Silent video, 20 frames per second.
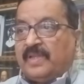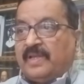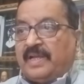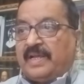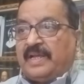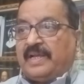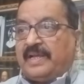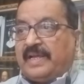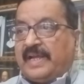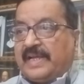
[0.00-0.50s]

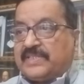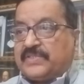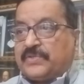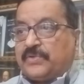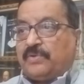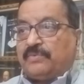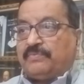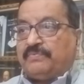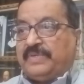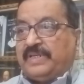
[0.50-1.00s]

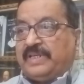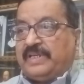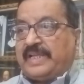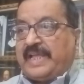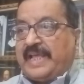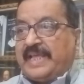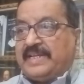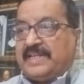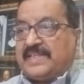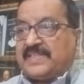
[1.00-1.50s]
Astrophil
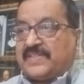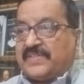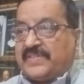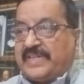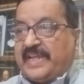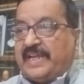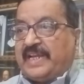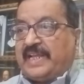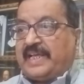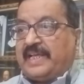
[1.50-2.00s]
and
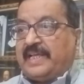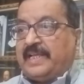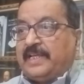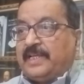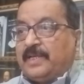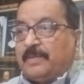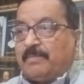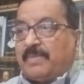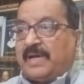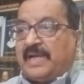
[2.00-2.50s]
Stella
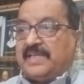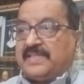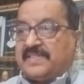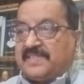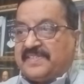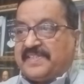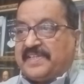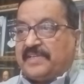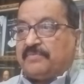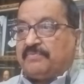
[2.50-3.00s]
by
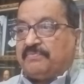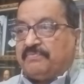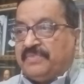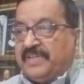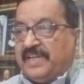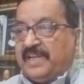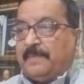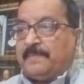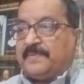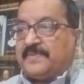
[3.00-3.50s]
Sir
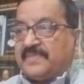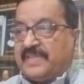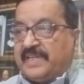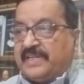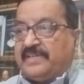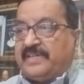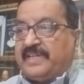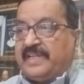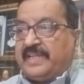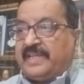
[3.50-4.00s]
Philip
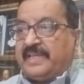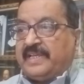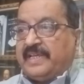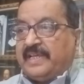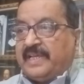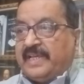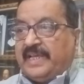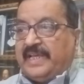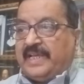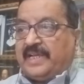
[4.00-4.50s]
Sidney,
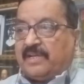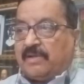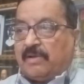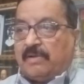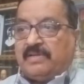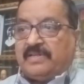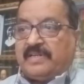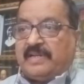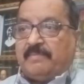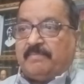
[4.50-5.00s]
a
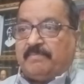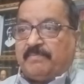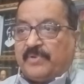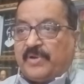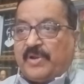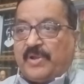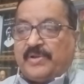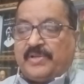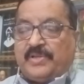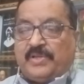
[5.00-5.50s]

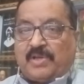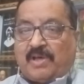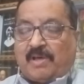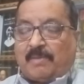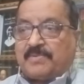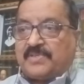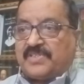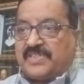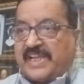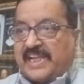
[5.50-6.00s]
contemporary
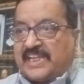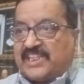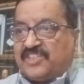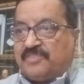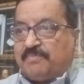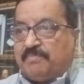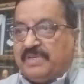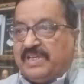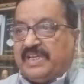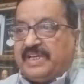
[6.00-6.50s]
of
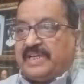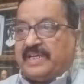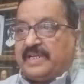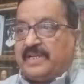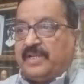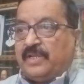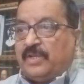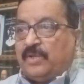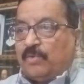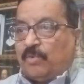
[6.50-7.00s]

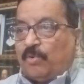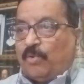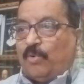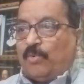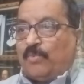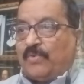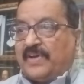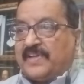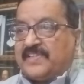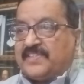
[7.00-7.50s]
Shakespeare
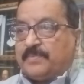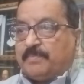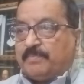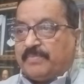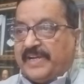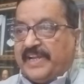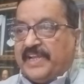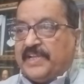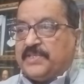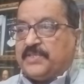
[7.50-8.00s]
who was
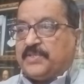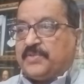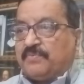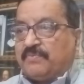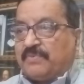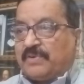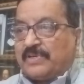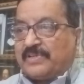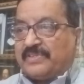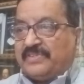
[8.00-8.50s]
praised
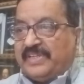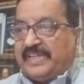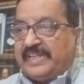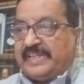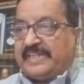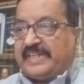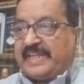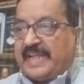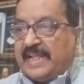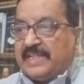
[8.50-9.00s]
for
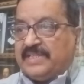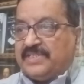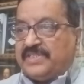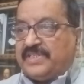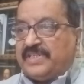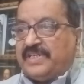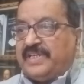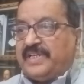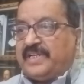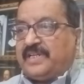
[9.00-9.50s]
their
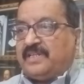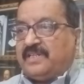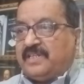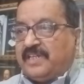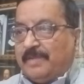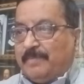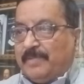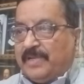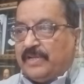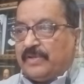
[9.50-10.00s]
angelic
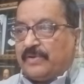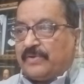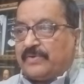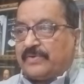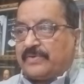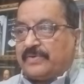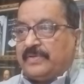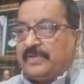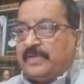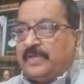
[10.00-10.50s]

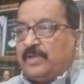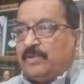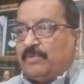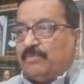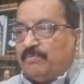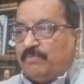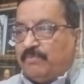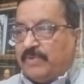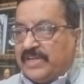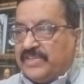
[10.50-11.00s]
demeanor,
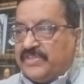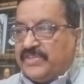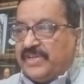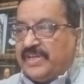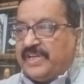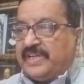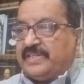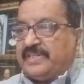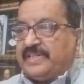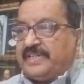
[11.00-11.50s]

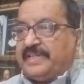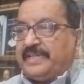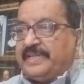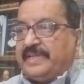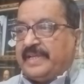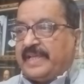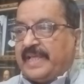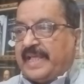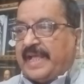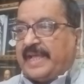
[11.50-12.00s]
virginity,
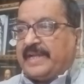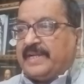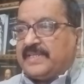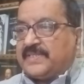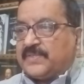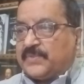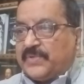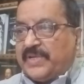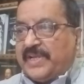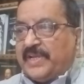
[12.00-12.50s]
and
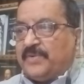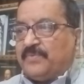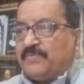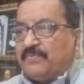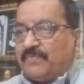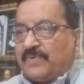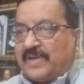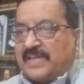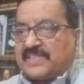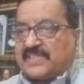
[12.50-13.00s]

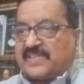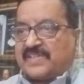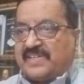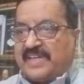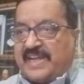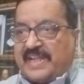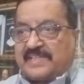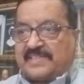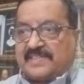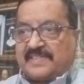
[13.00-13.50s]

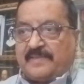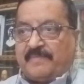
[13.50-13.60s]
steadfastness.